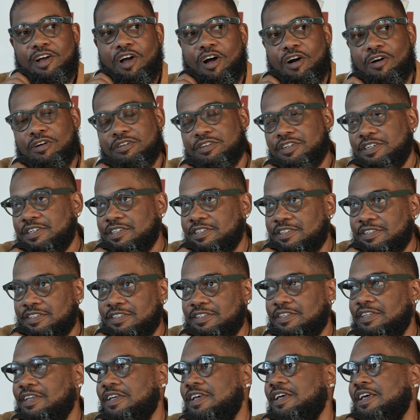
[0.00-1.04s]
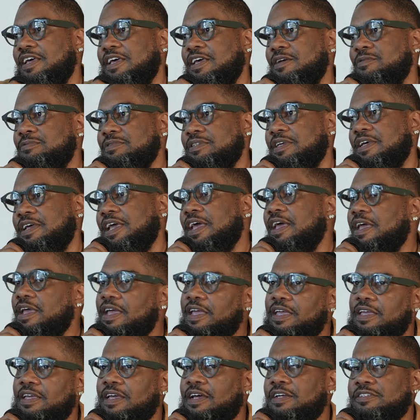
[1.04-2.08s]
called us and was like,
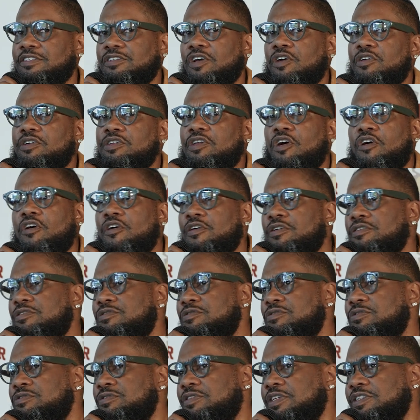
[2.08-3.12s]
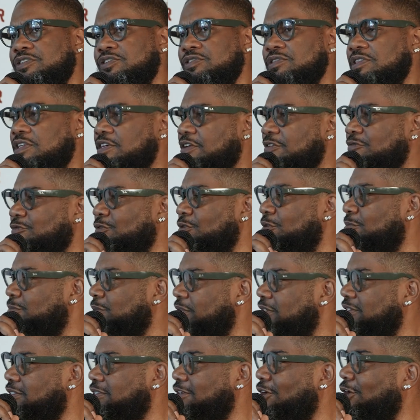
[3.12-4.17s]
hey, I saw in the article that you're looking for a
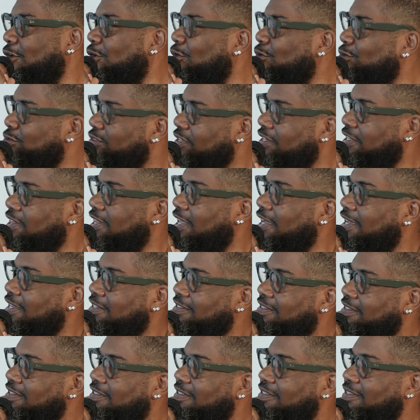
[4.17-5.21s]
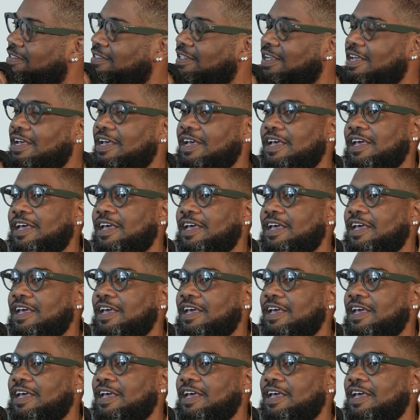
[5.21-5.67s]
place to hold the classes.